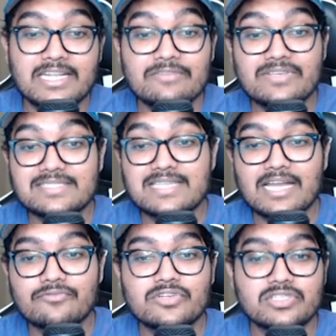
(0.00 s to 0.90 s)
And if he's
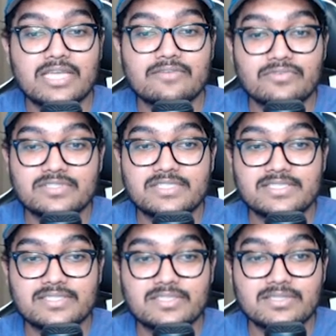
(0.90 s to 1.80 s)
not officially out for the
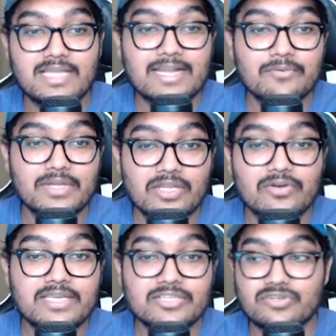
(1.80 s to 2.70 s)
season, now that we
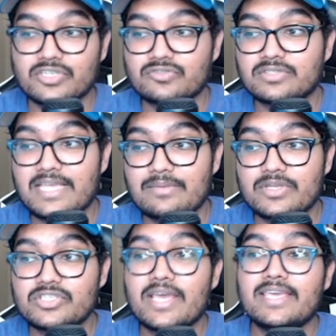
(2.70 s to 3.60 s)
know he has structural
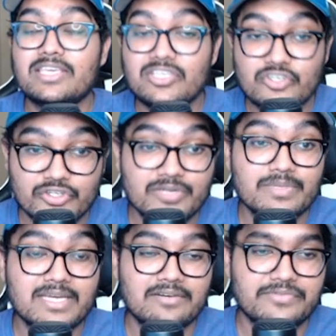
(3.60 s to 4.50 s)
damage, he should
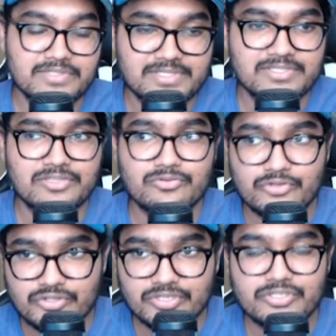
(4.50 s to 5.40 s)
be out for the season. You
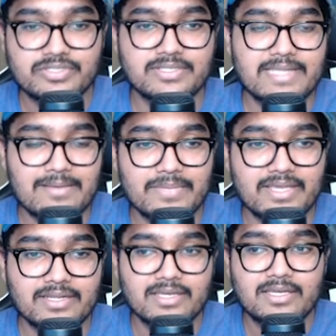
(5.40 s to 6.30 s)
should sit that
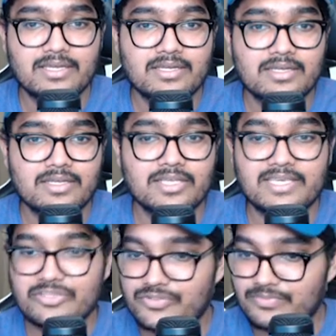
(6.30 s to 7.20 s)
man.
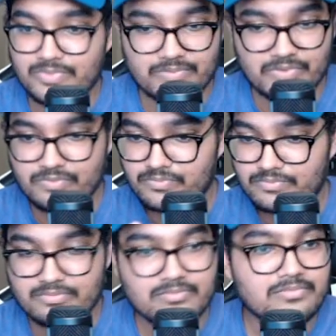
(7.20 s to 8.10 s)
He
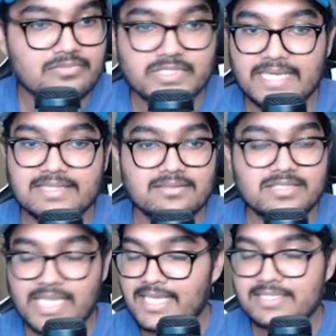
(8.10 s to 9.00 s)

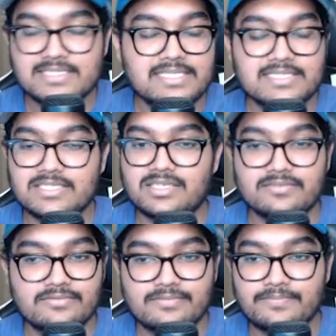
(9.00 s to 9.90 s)
take the season off.